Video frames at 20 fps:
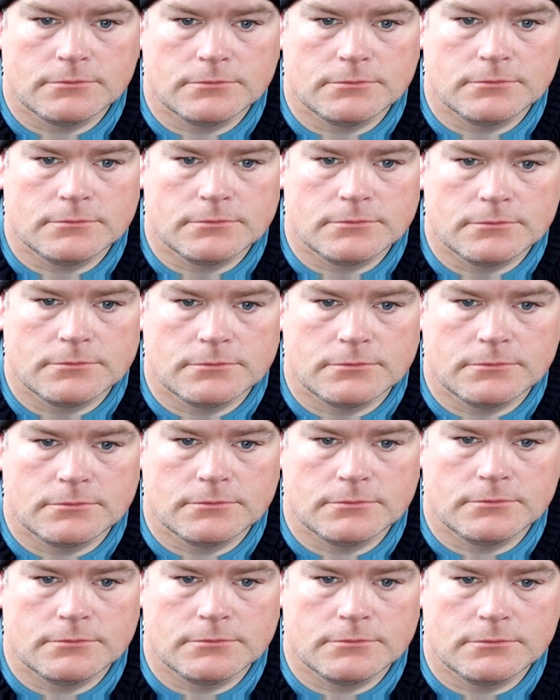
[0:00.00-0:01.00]

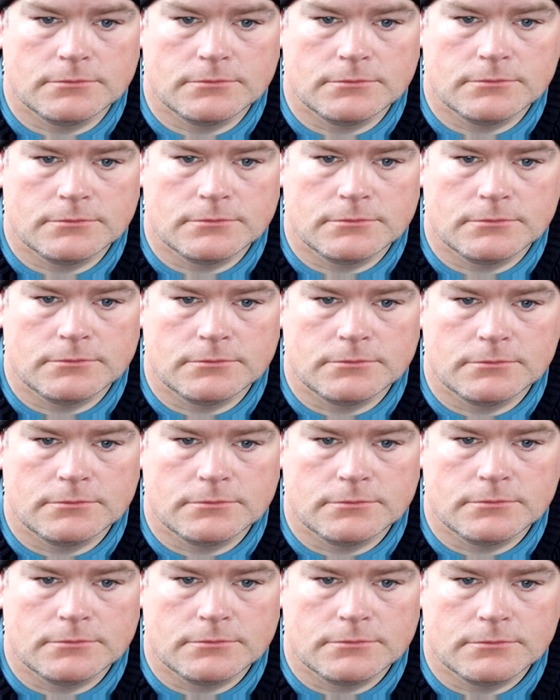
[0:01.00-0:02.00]

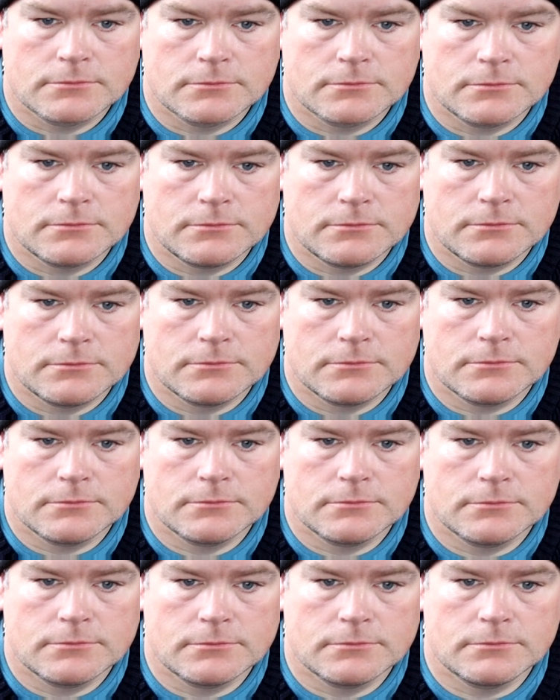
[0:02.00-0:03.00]

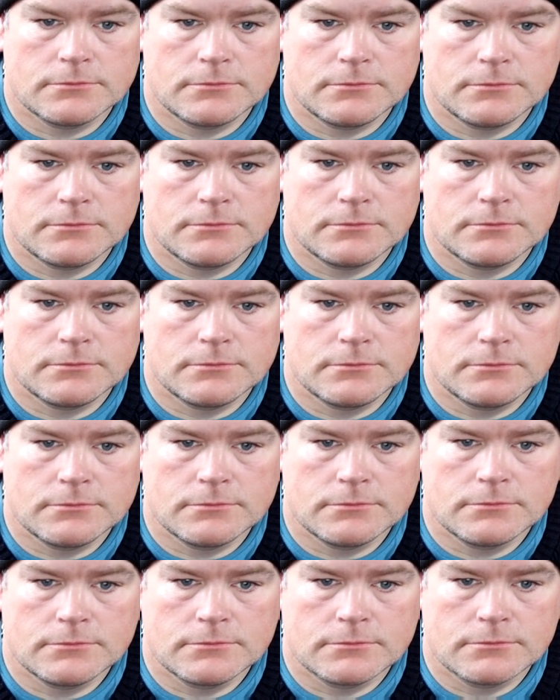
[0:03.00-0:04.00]

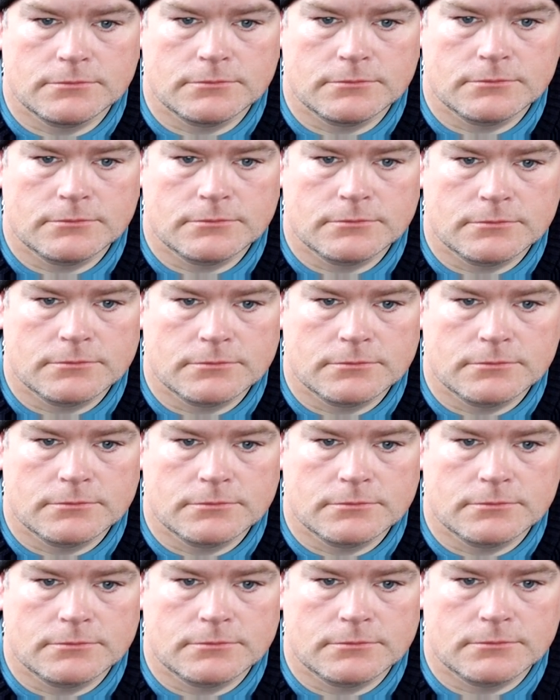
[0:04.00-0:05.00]

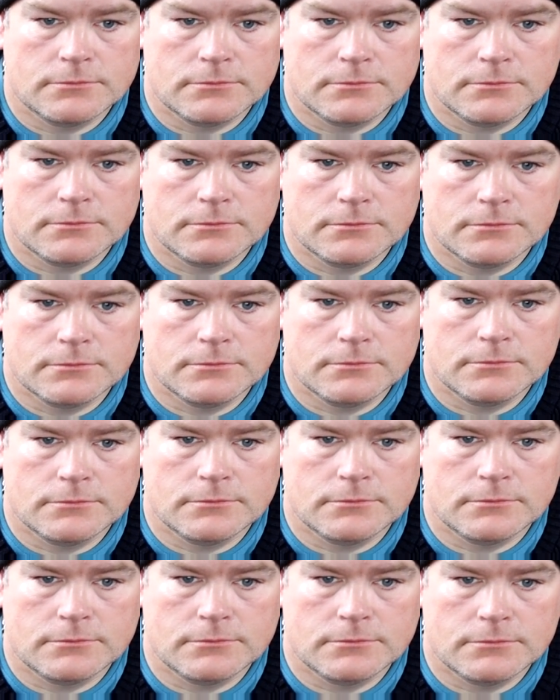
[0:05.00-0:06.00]

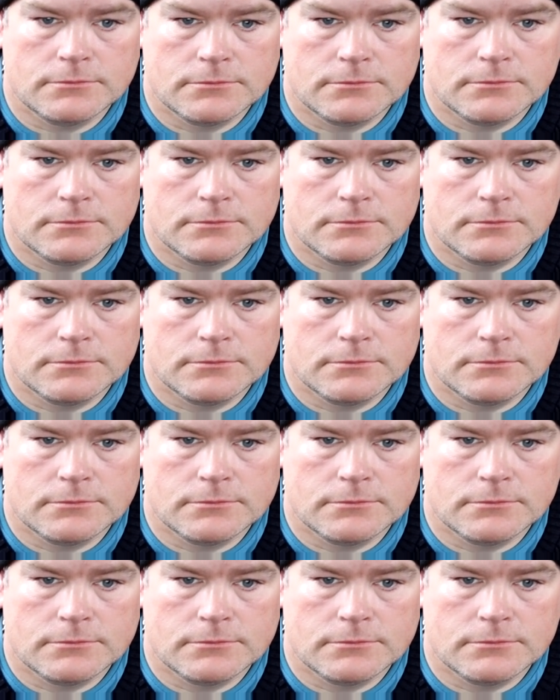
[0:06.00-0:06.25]
No words are spoken by the person on screen.